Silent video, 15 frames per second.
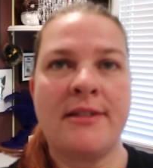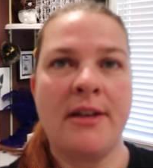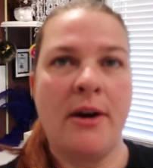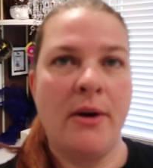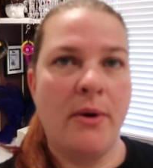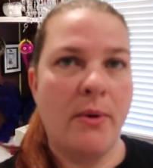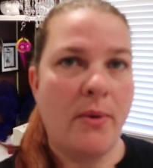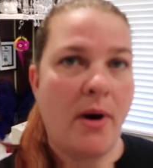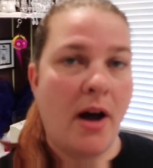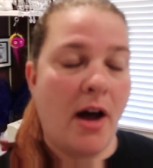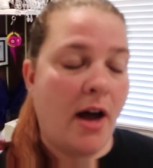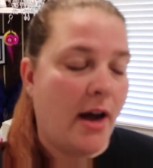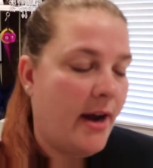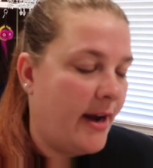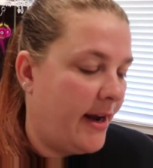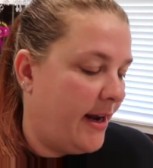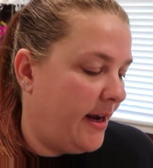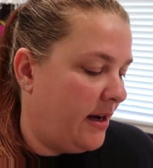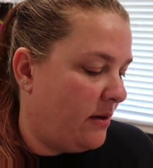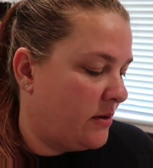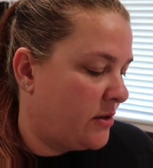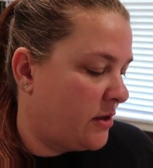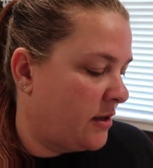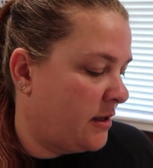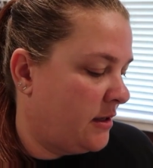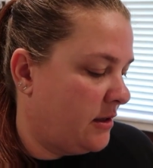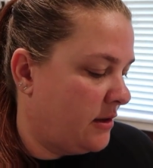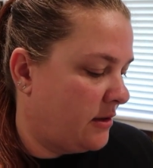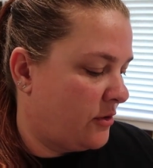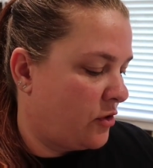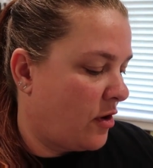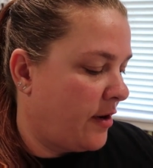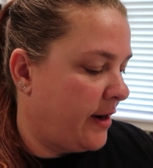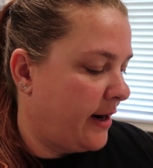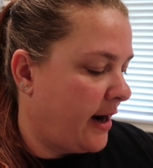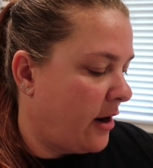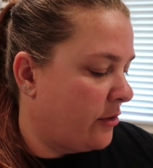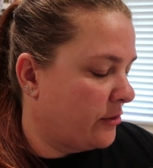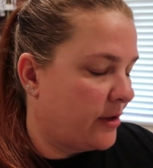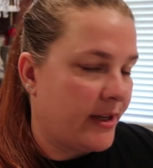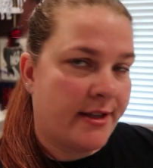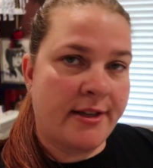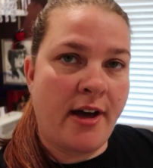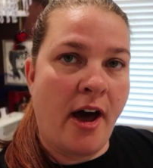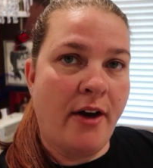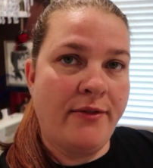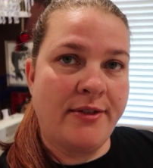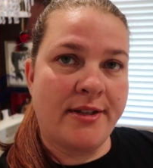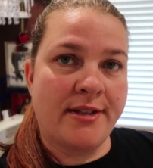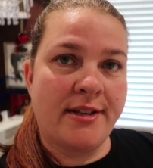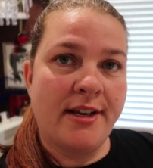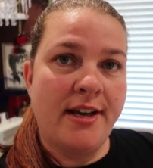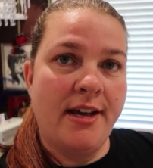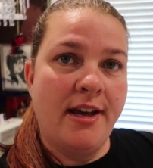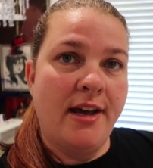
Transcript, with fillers: So I started drawing out these cuffs,